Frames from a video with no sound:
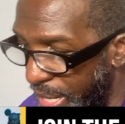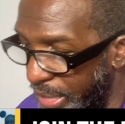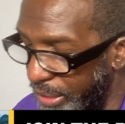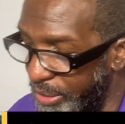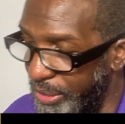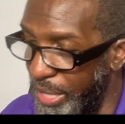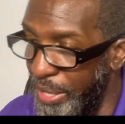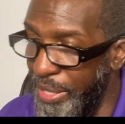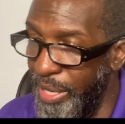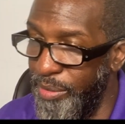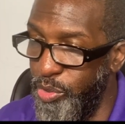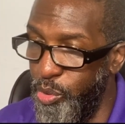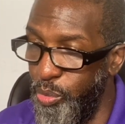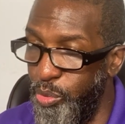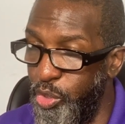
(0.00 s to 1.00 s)
Shout
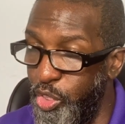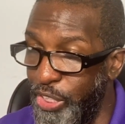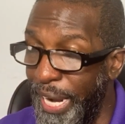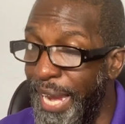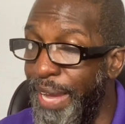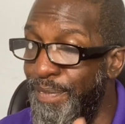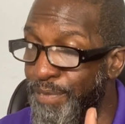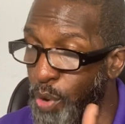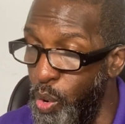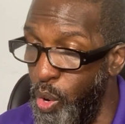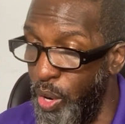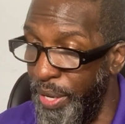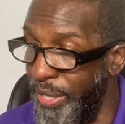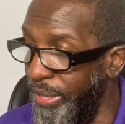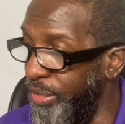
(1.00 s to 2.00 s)
out to Jay
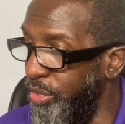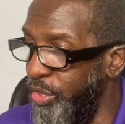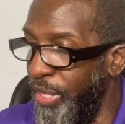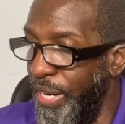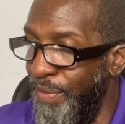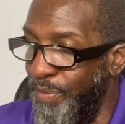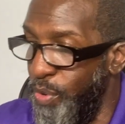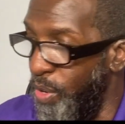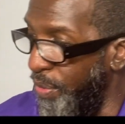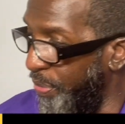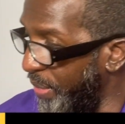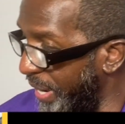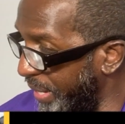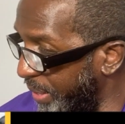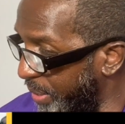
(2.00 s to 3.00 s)
Vaughn. Jay Vaughn,
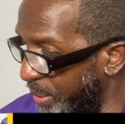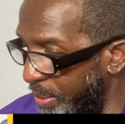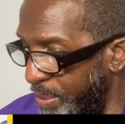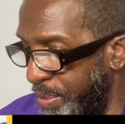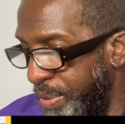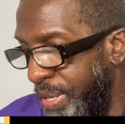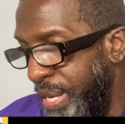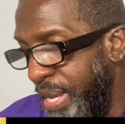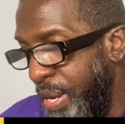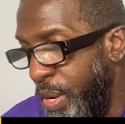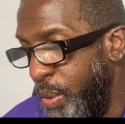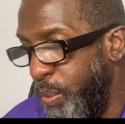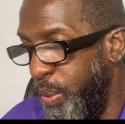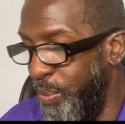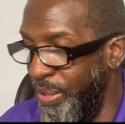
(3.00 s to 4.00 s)
thank you.
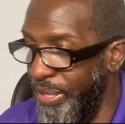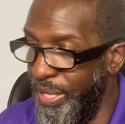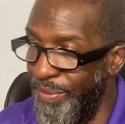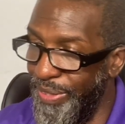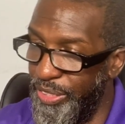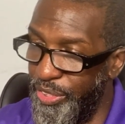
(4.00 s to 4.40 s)
We want to give a